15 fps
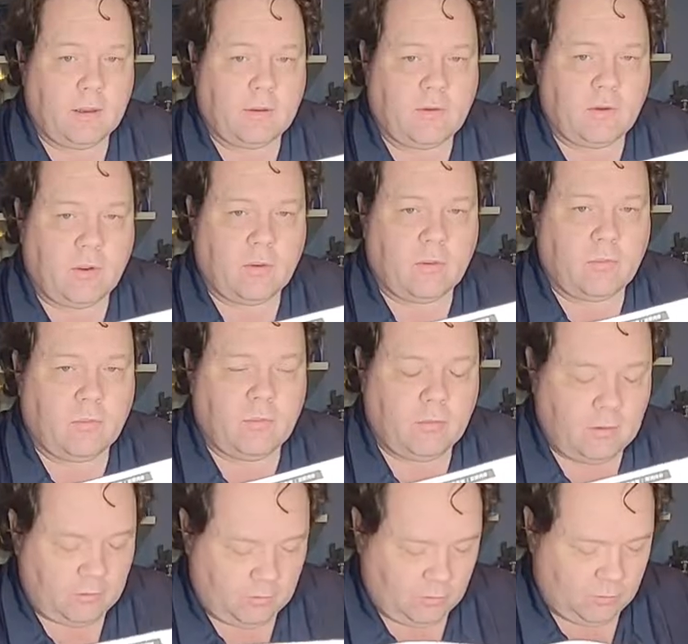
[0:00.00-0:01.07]
so
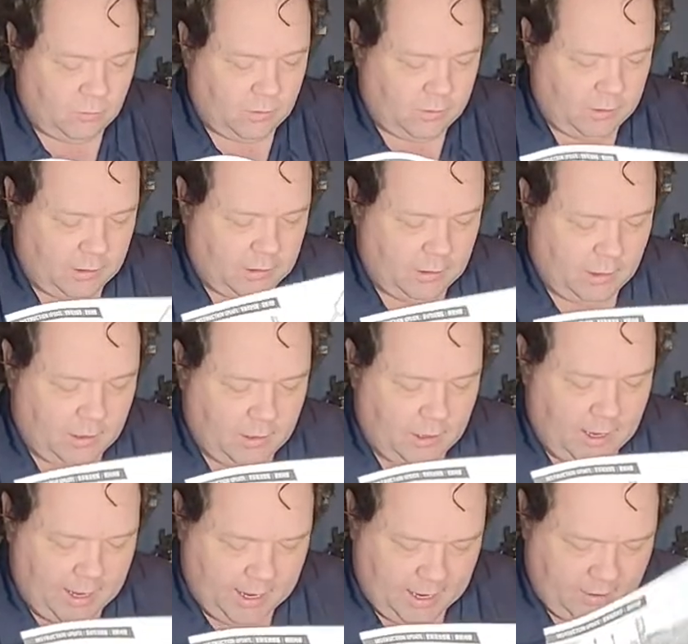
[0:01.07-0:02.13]
this is what they done
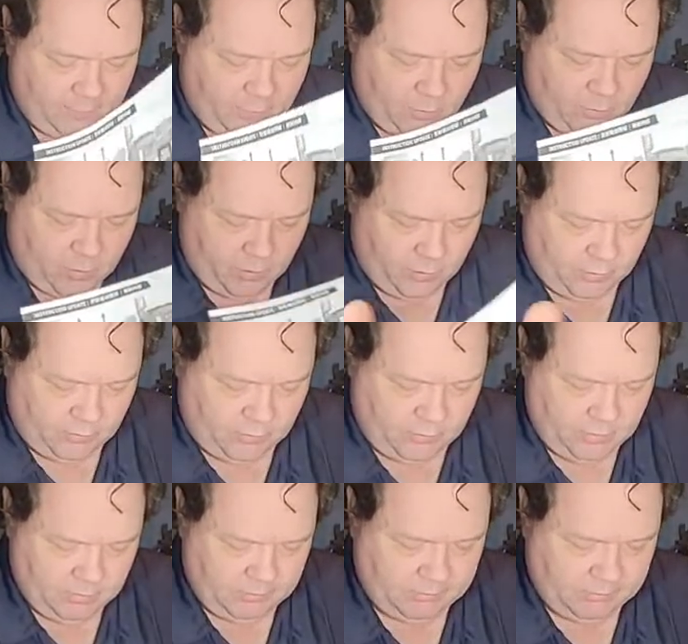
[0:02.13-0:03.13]
afterwards.